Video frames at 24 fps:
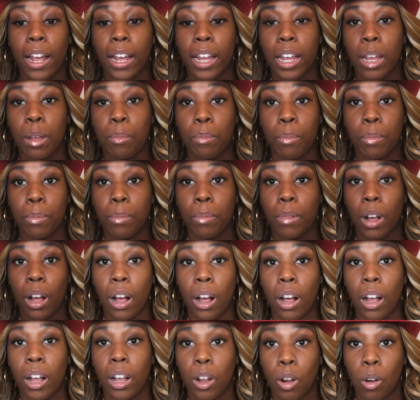keep
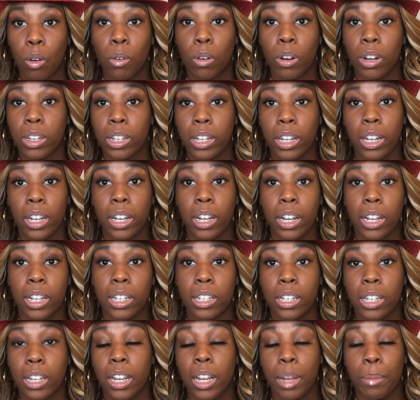in quarantine
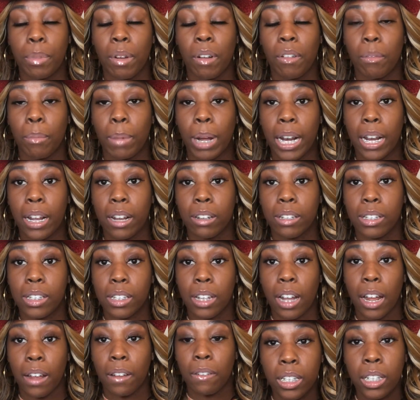and keep everybody else
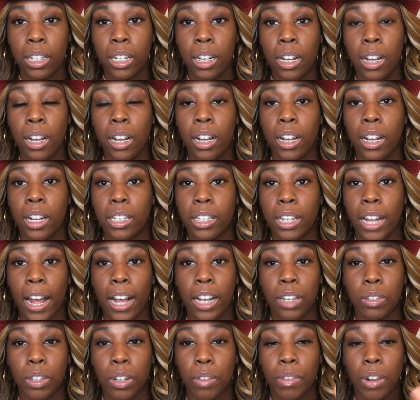safe. Is they ask
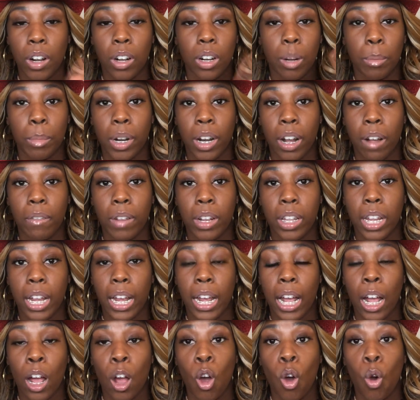for your phone number and
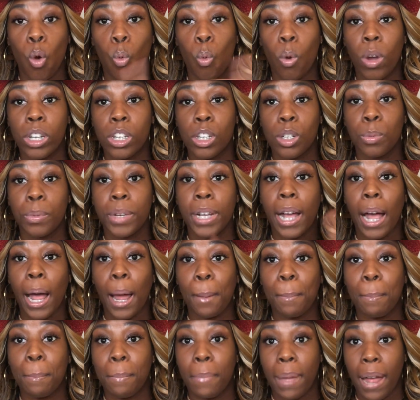everything. Once we
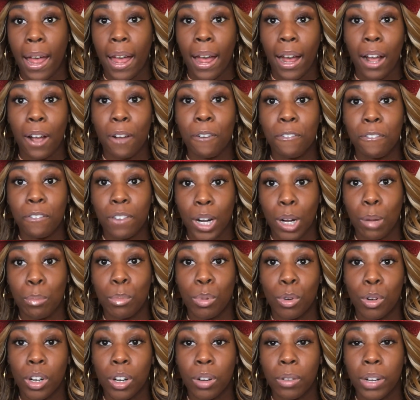got back from
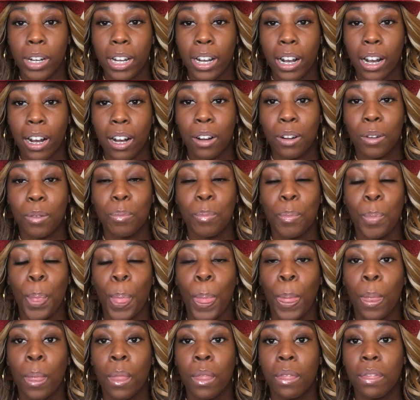Puerto Rico,
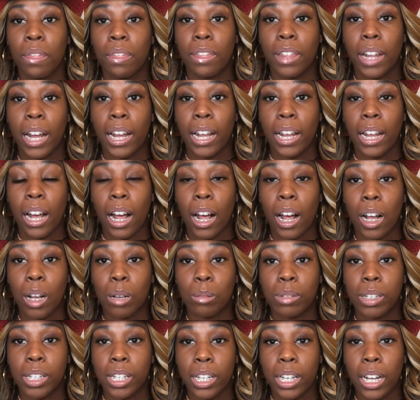they
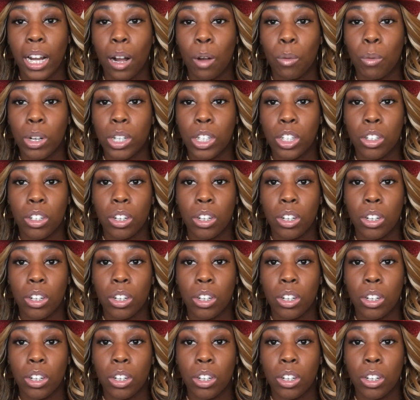sent out what